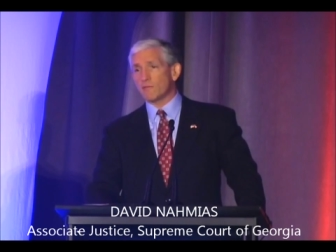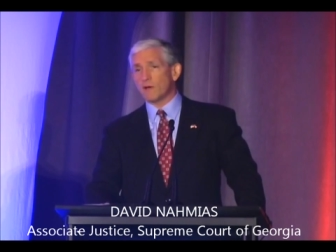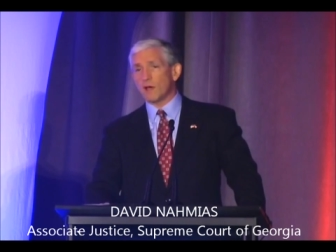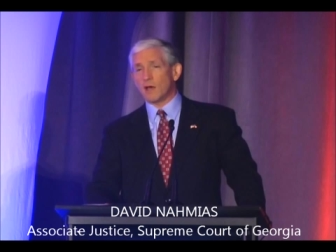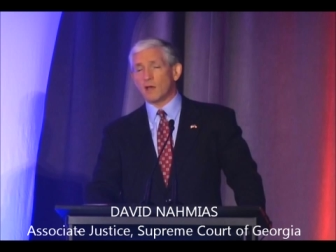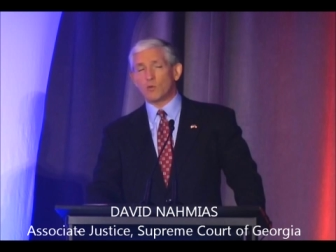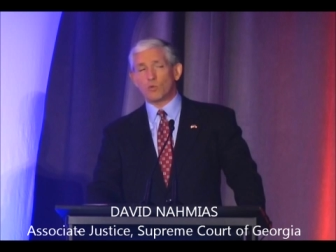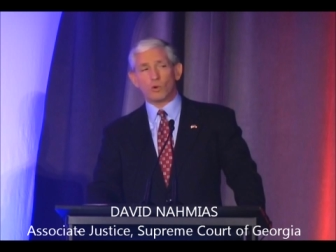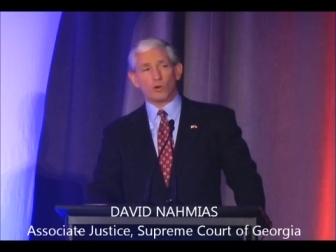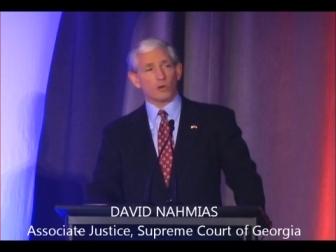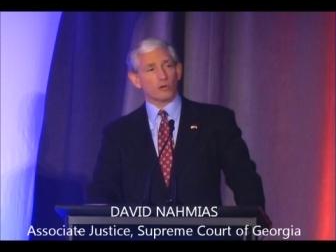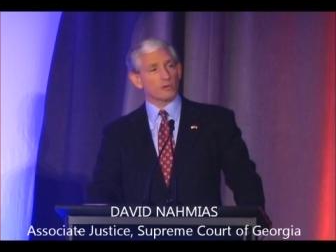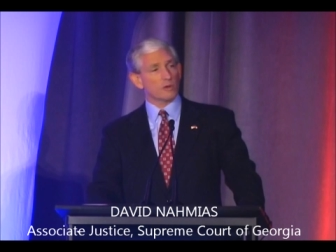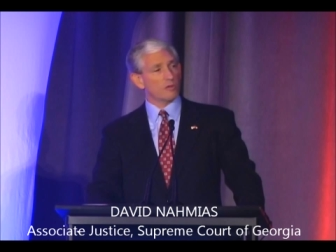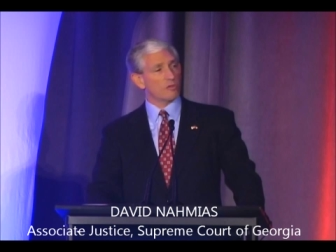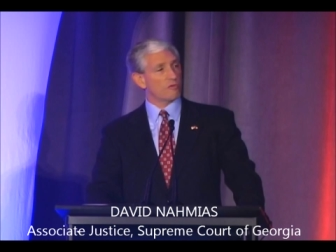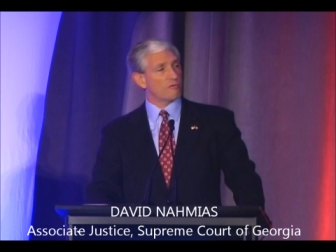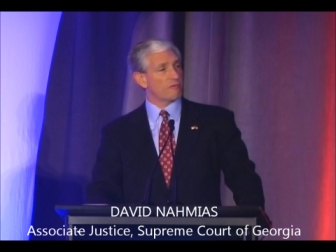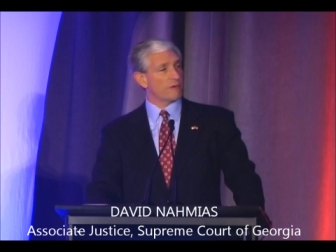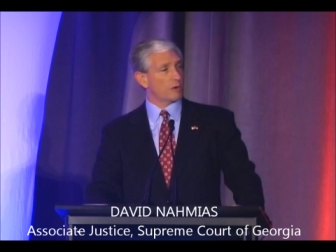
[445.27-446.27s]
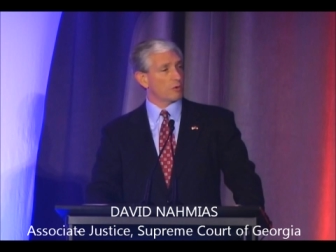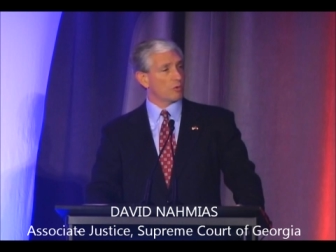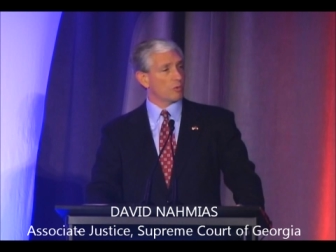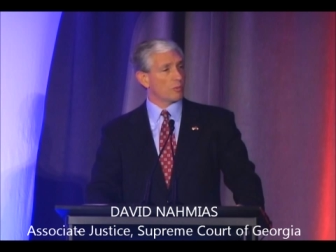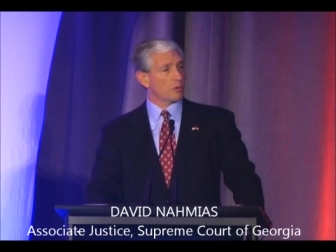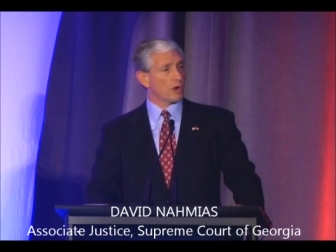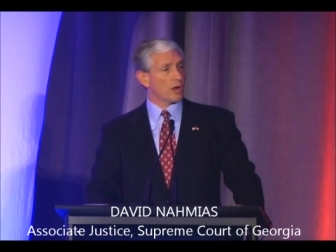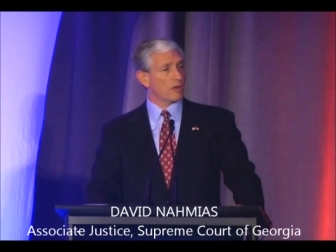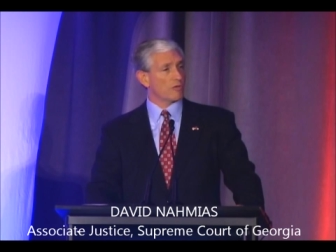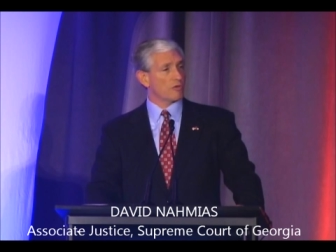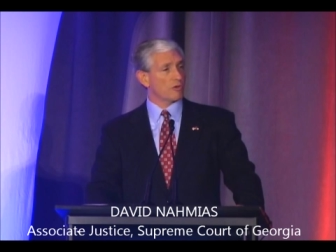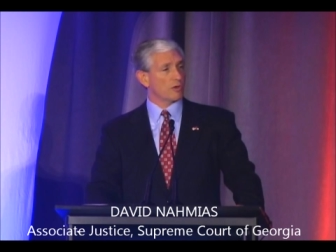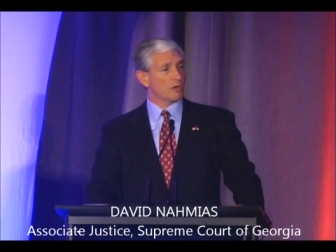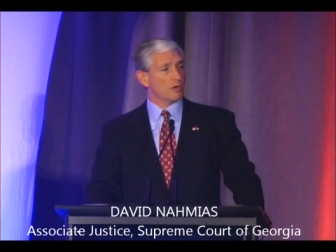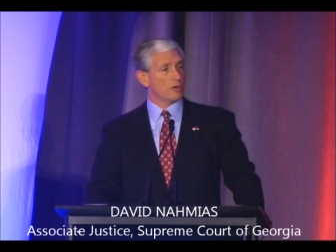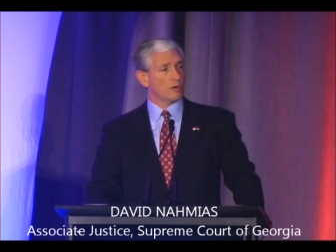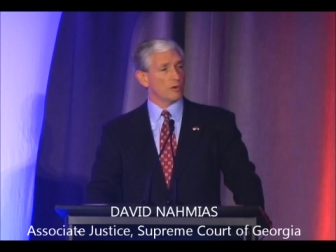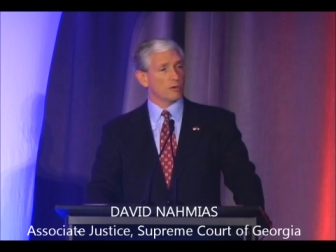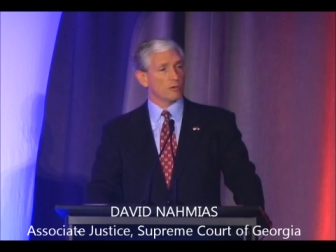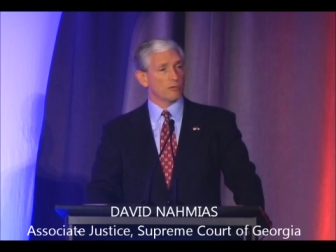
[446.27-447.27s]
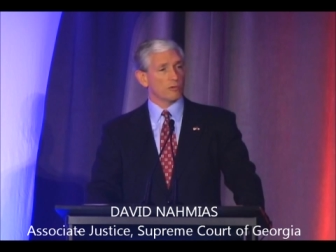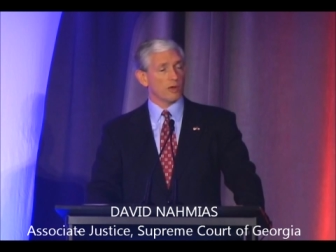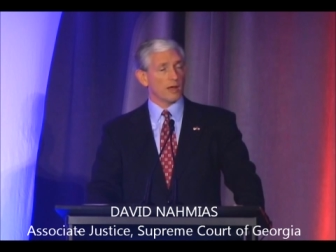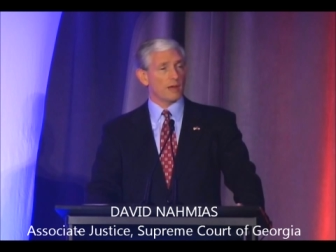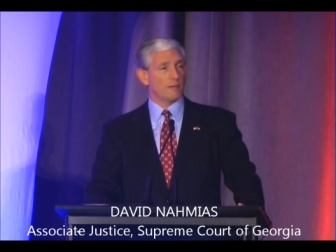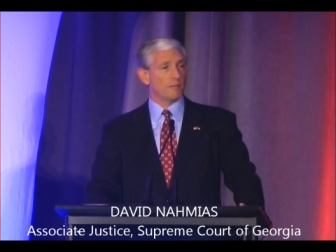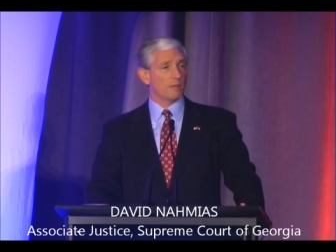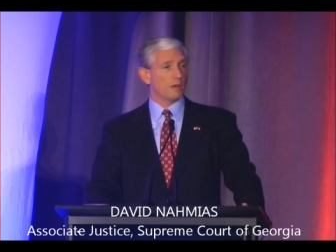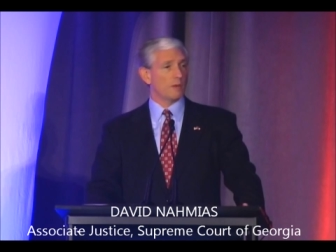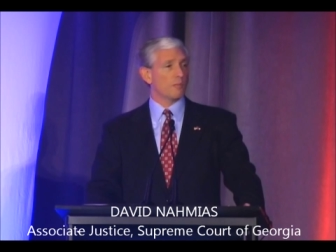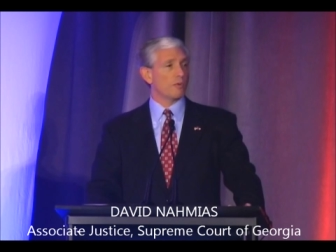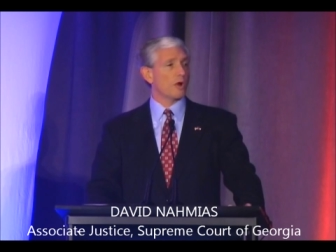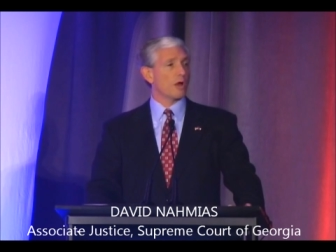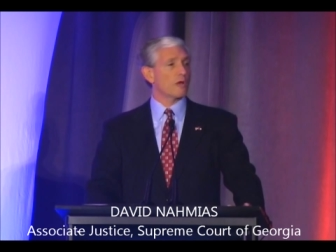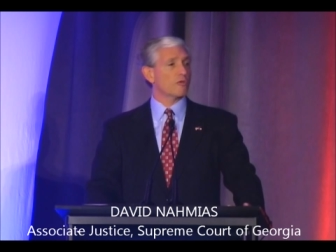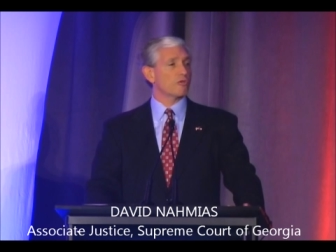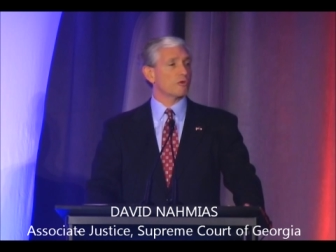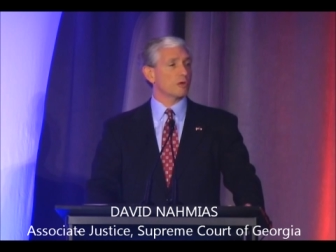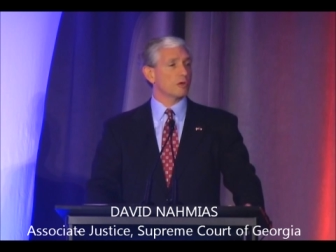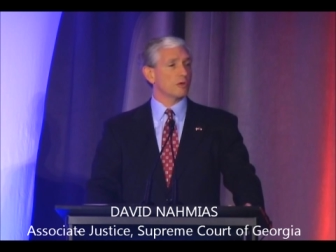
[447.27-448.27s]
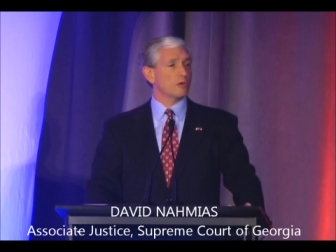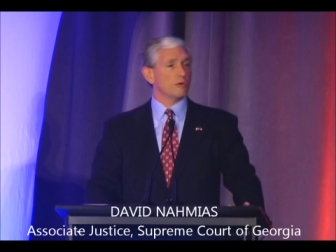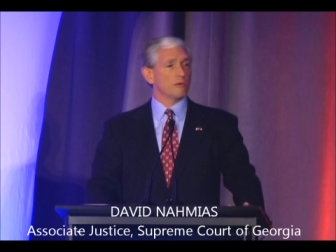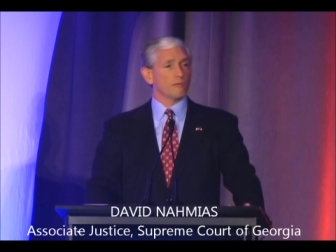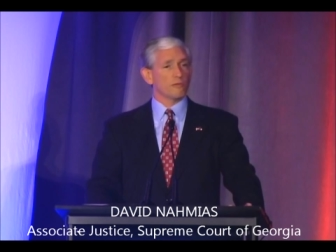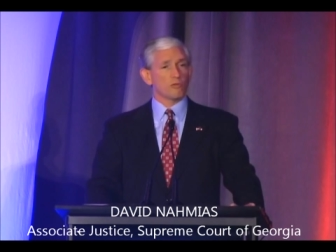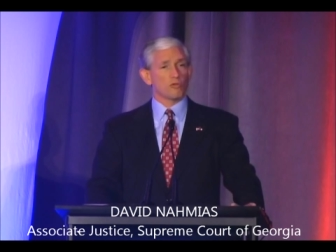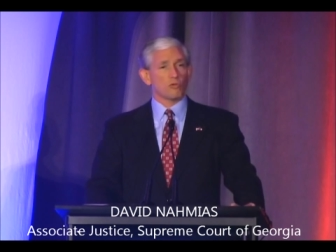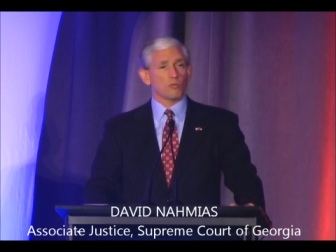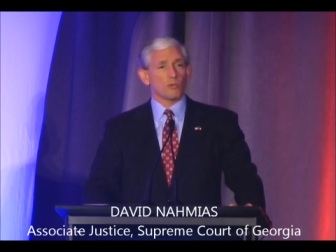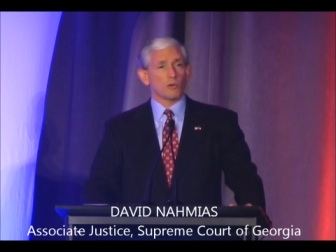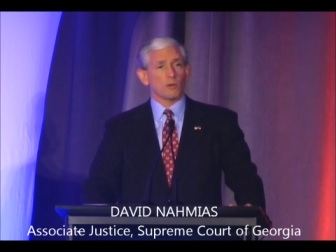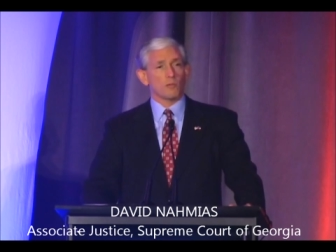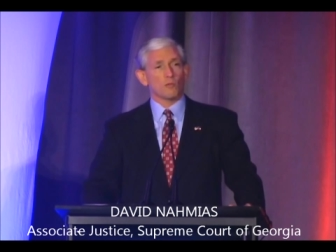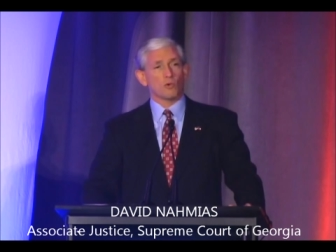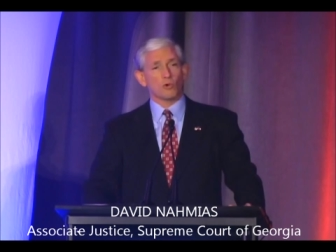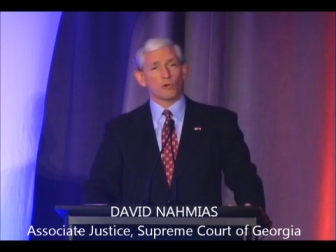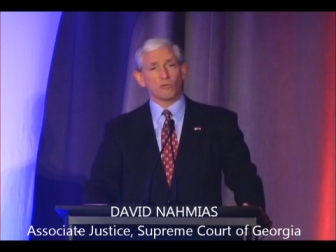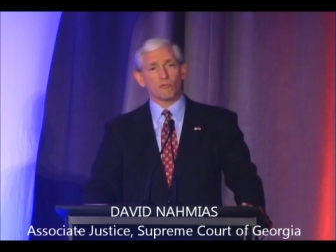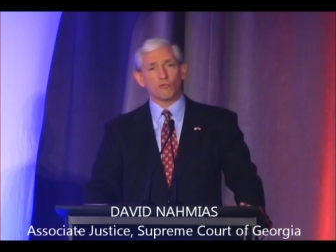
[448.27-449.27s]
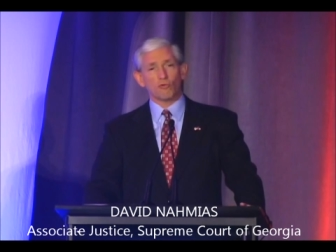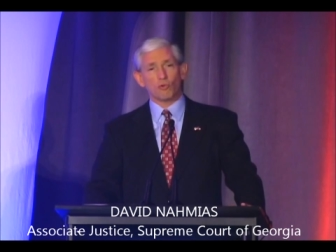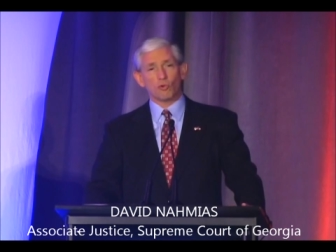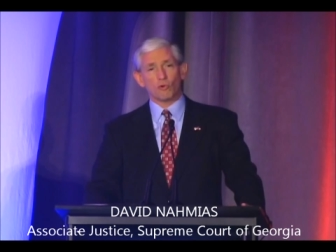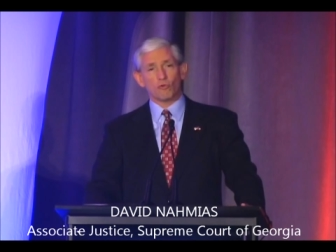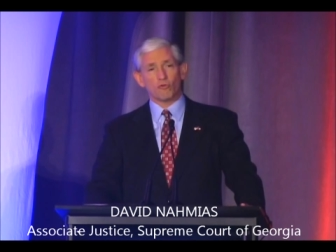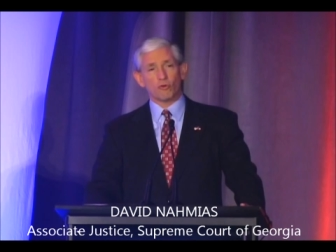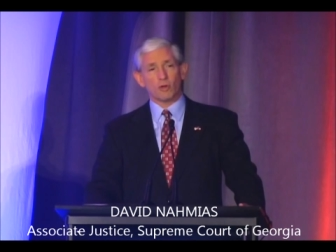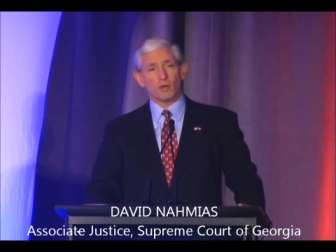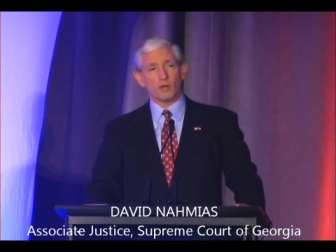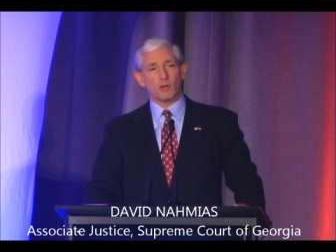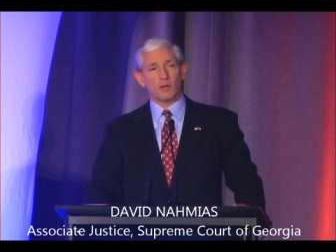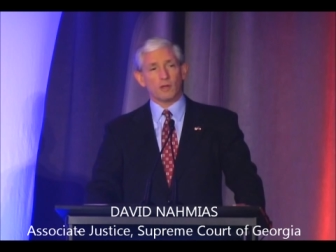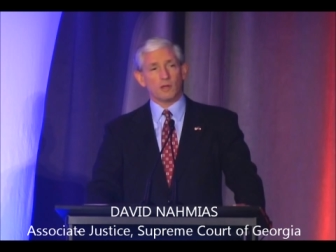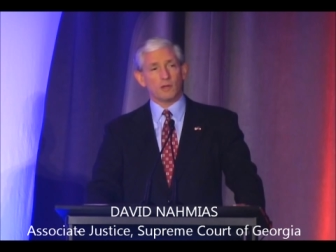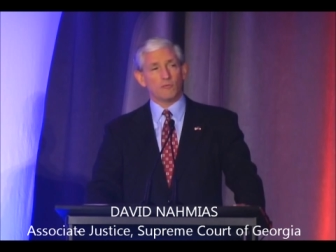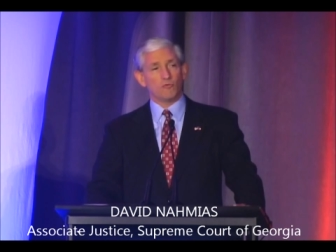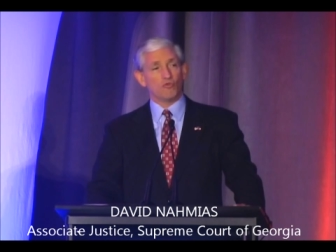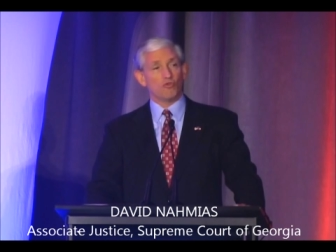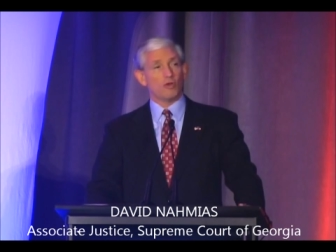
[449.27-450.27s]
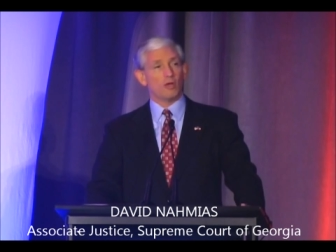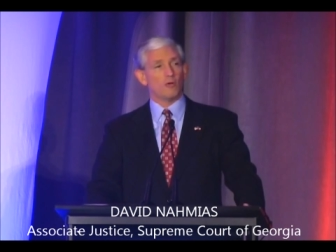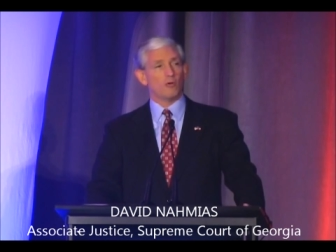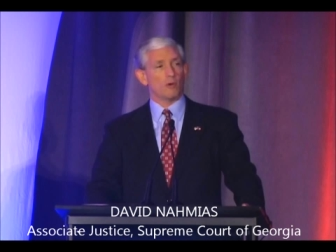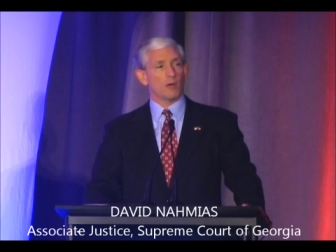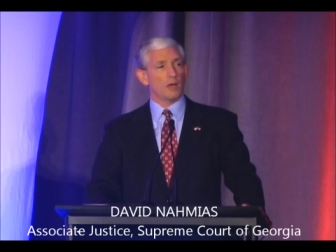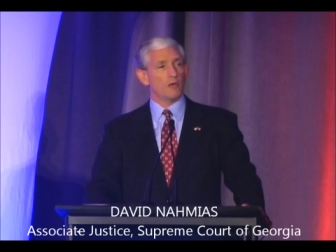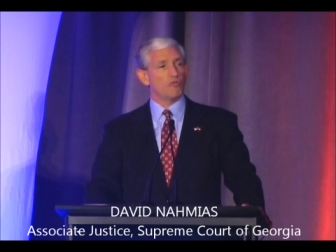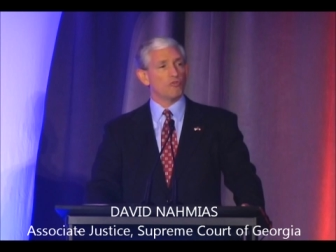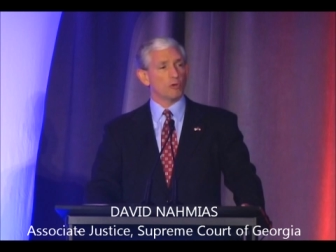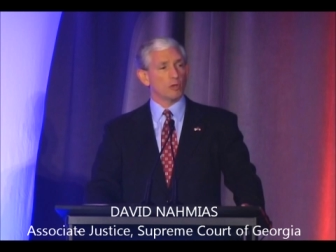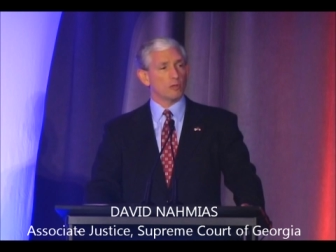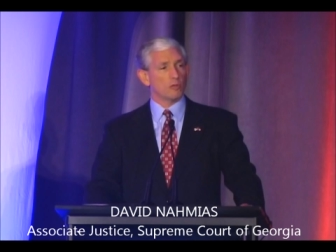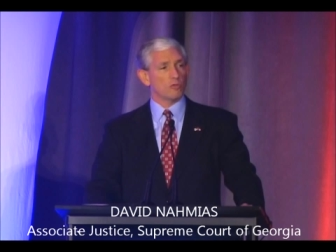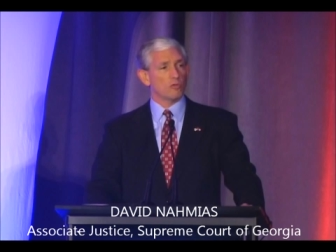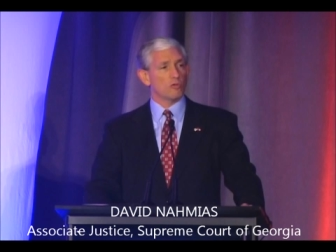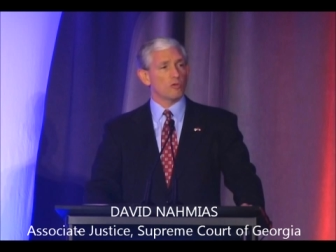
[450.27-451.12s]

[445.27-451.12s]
I had worked as a federal prosecutor. There hadn't been a prosecutor on the Supreme Court of Georgia in generations.